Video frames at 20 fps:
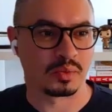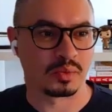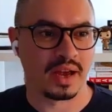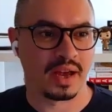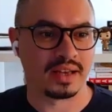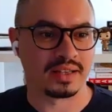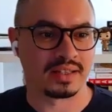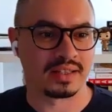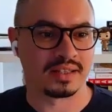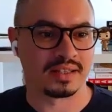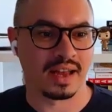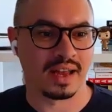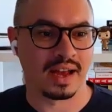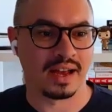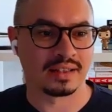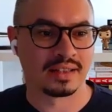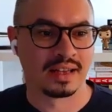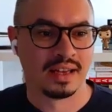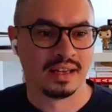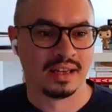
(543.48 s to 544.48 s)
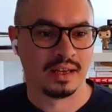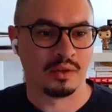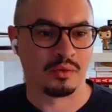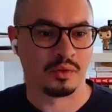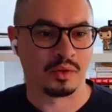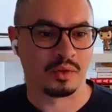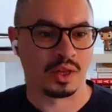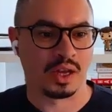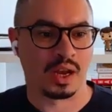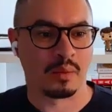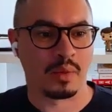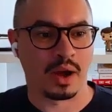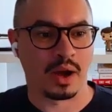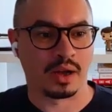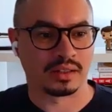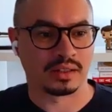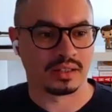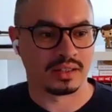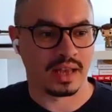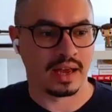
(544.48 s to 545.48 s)
space is that if you think
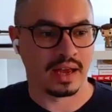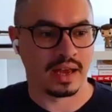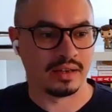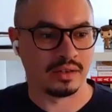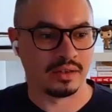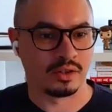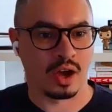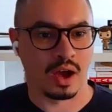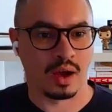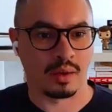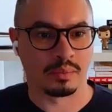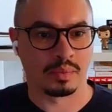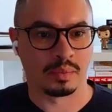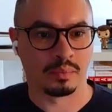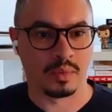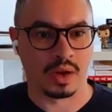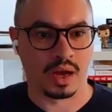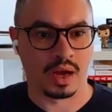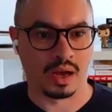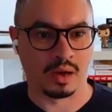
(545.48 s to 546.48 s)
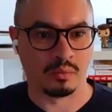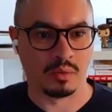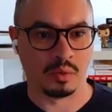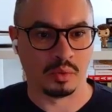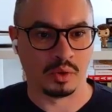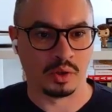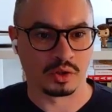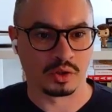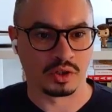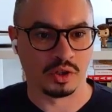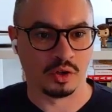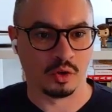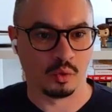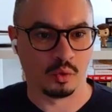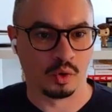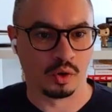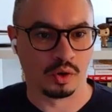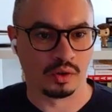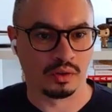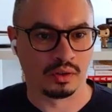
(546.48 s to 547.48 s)
about the 10 top BPOs in the
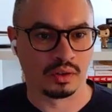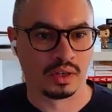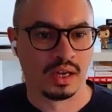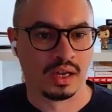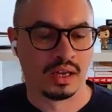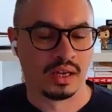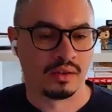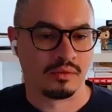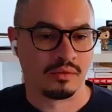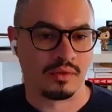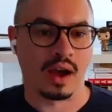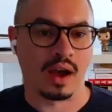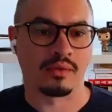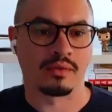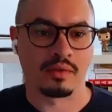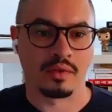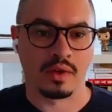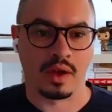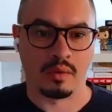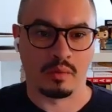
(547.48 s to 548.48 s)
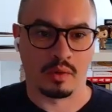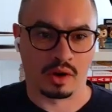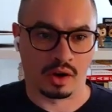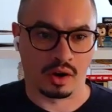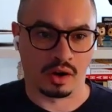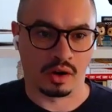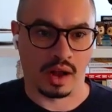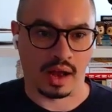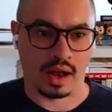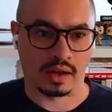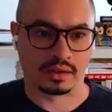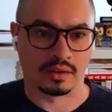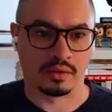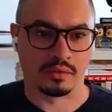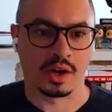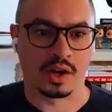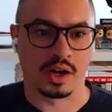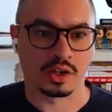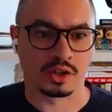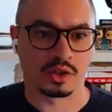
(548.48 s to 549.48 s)
world, 5 of them are our active
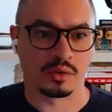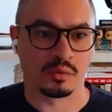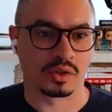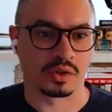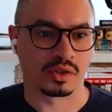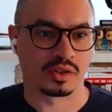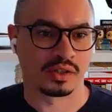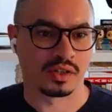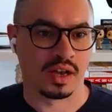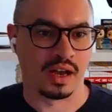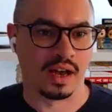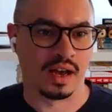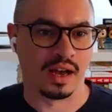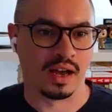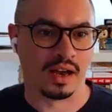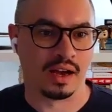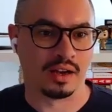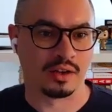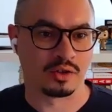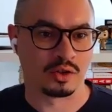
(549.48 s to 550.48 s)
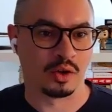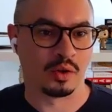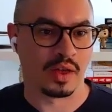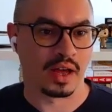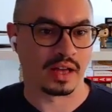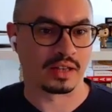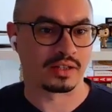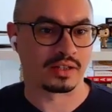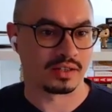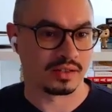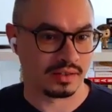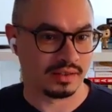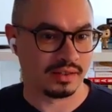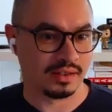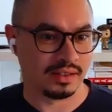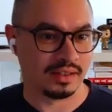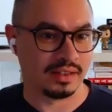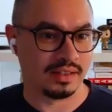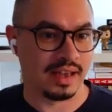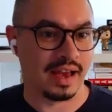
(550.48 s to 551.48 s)
customers. So
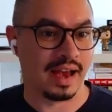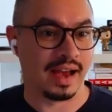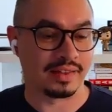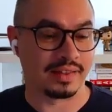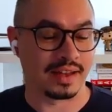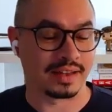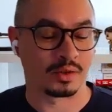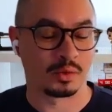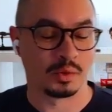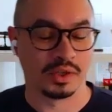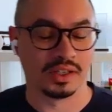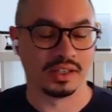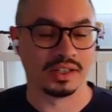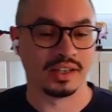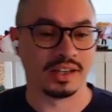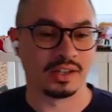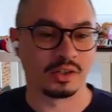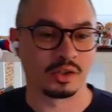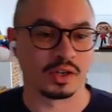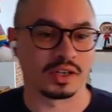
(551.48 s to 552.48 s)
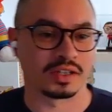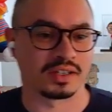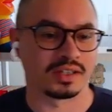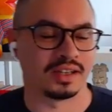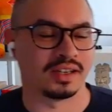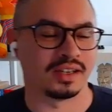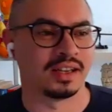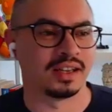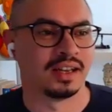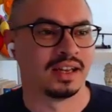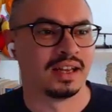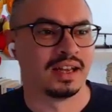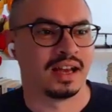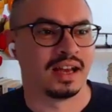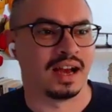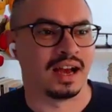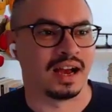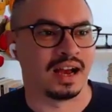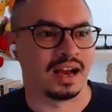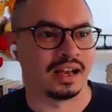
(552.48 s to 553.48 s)
that's really interesting.
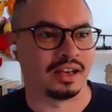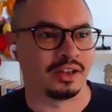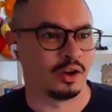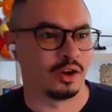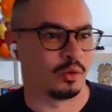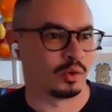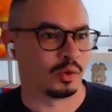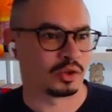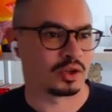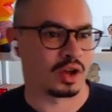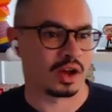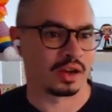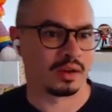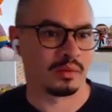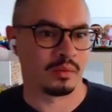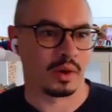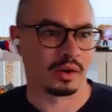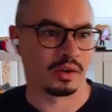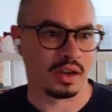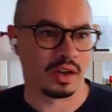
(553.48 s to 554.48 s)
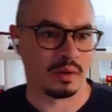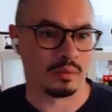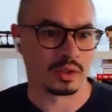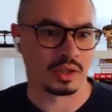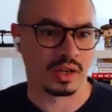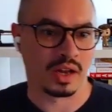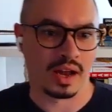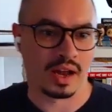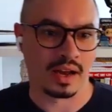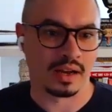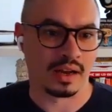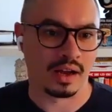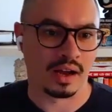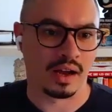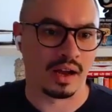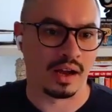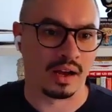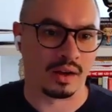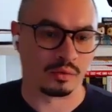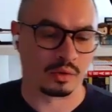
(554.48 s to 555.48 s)
We're talking about names like,
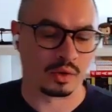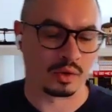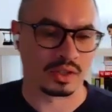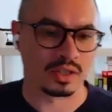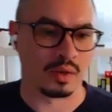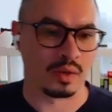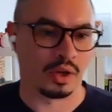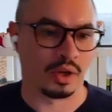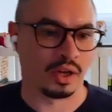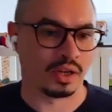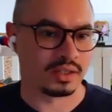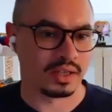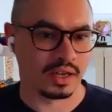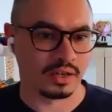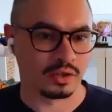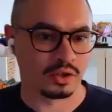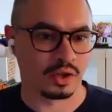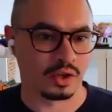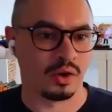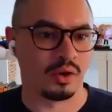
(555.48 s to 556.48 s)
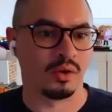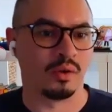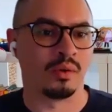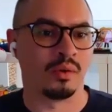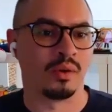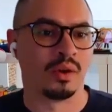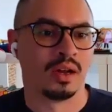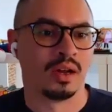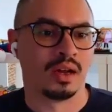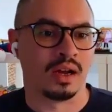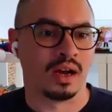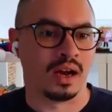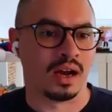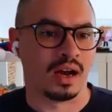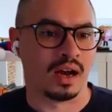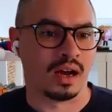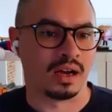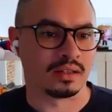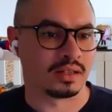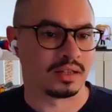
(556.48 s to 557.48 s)
for example, Atento,
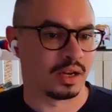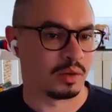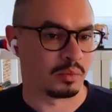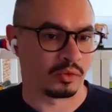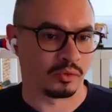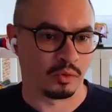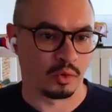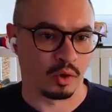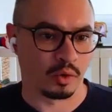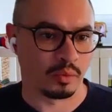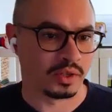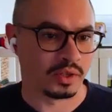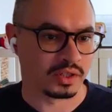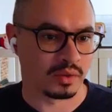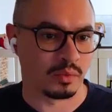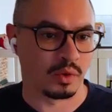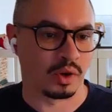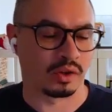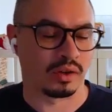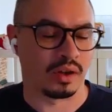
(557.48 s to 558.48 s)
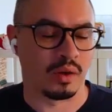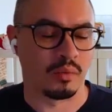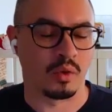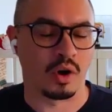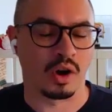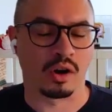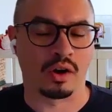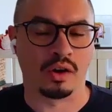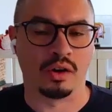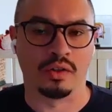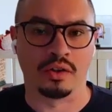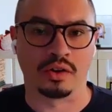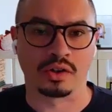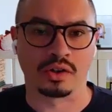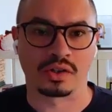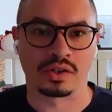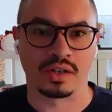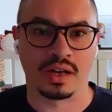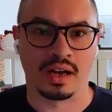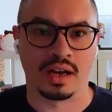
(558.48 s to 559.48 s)
Teleperformance, among
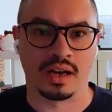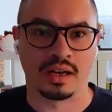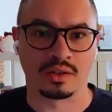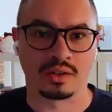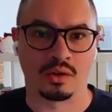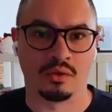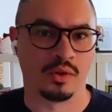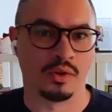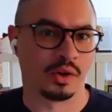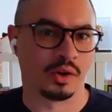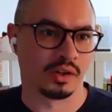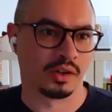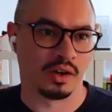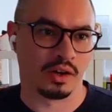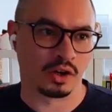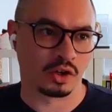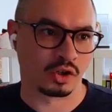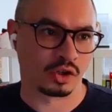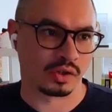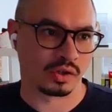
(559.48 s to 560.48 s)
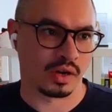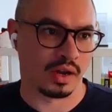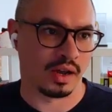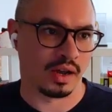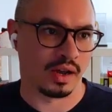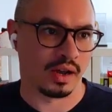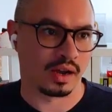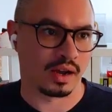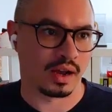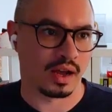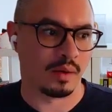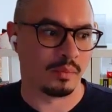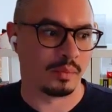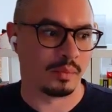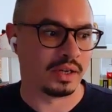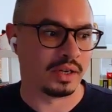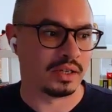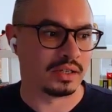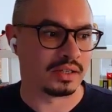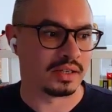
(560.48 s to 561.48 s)
others. So very large
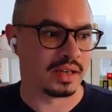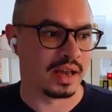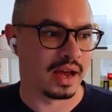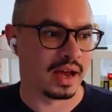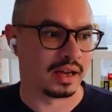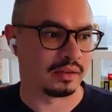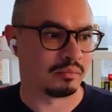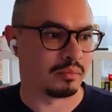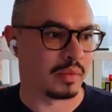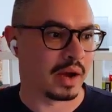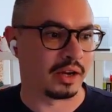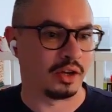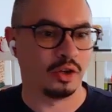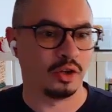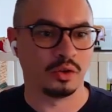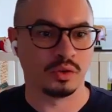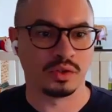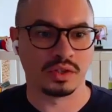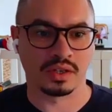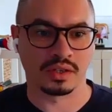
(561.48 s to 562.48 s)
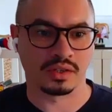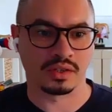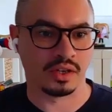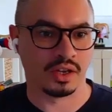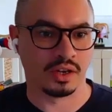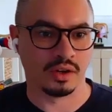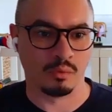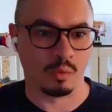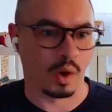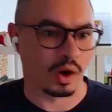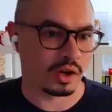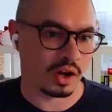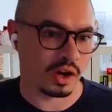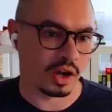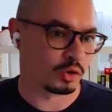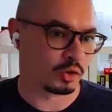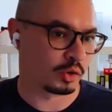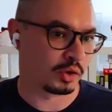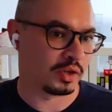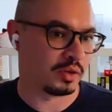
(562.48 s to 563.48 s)
companies that might use us in one
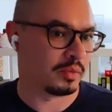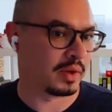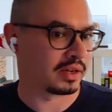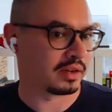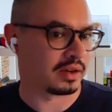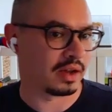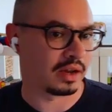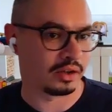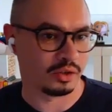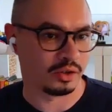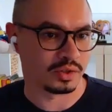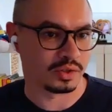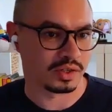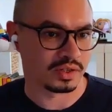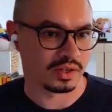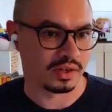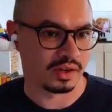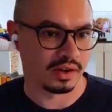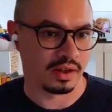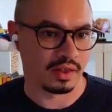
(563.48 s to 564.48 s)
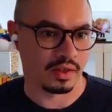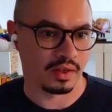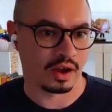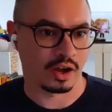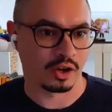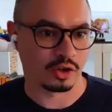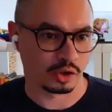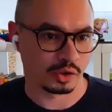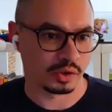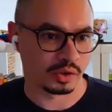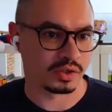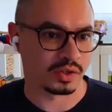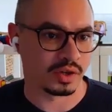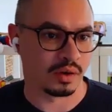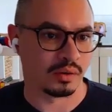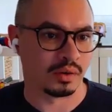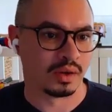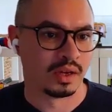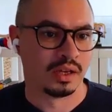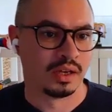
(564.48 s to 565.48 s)
country, might not use us in another country.
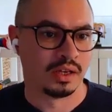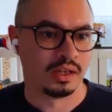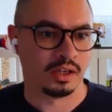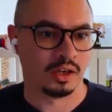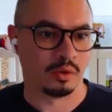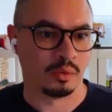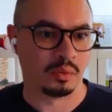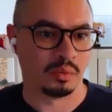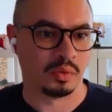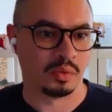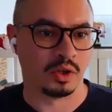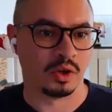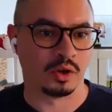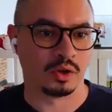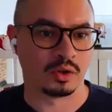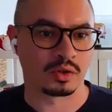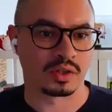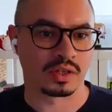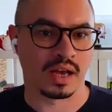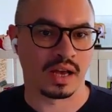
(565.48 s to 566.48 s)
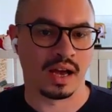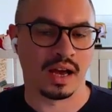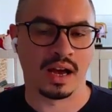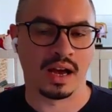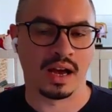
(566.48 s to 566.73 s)
So BPOs